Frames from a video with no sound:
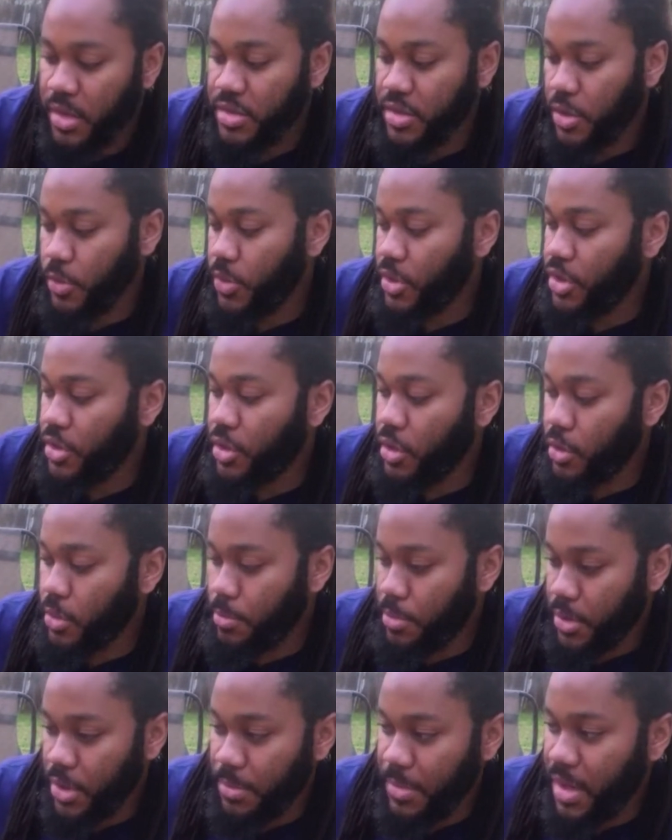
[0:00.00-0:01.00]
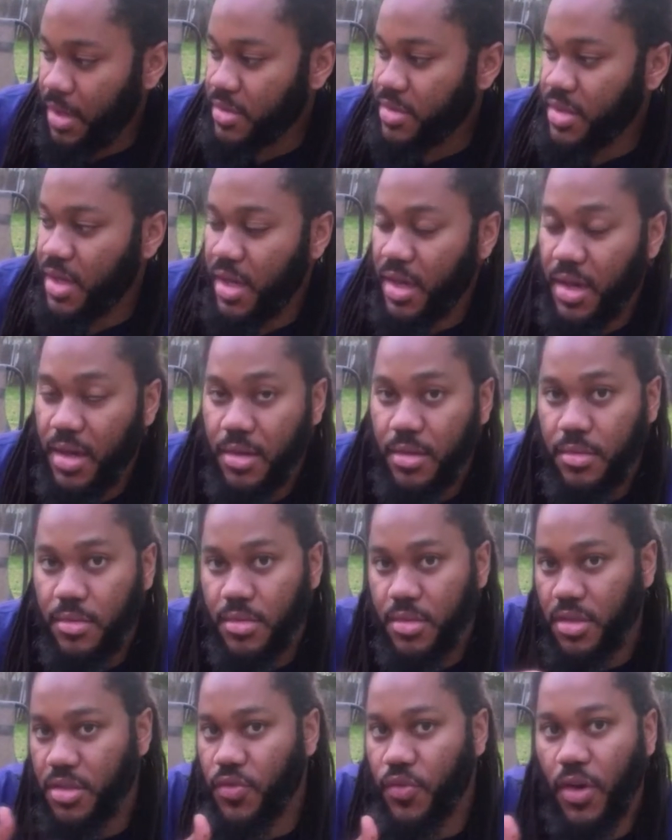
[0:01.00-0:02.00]
And so when you go to put them outside,
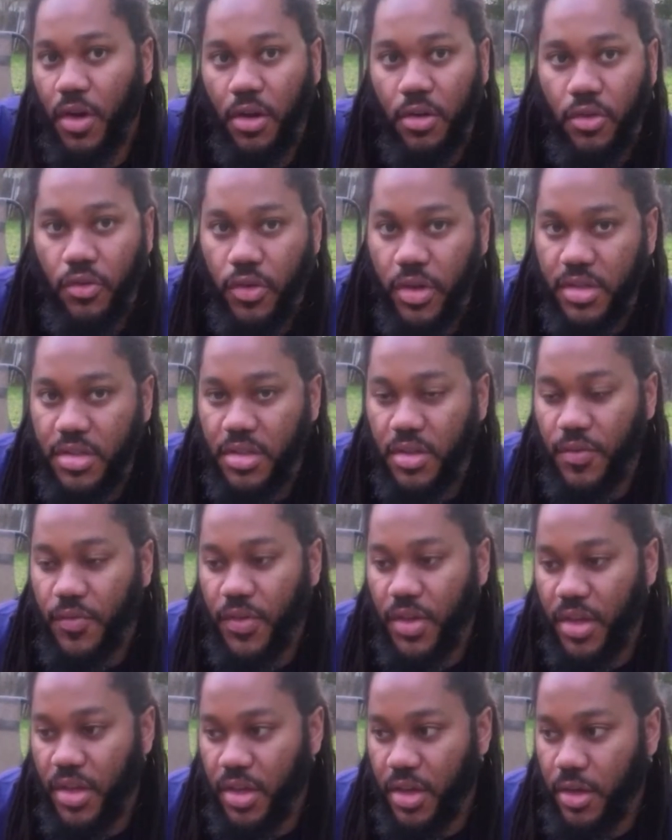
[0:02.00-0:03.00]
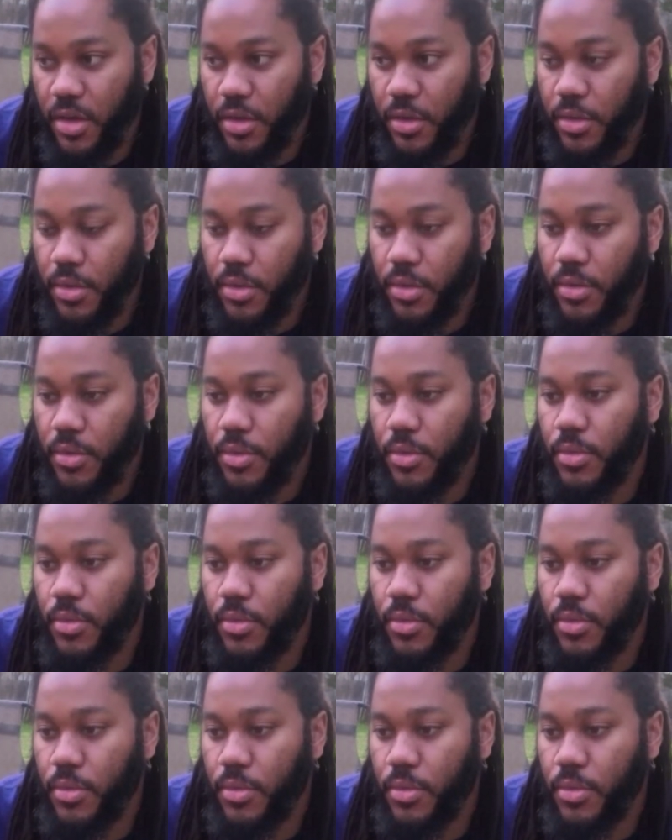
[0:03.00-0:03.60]
just follow the rest of the video.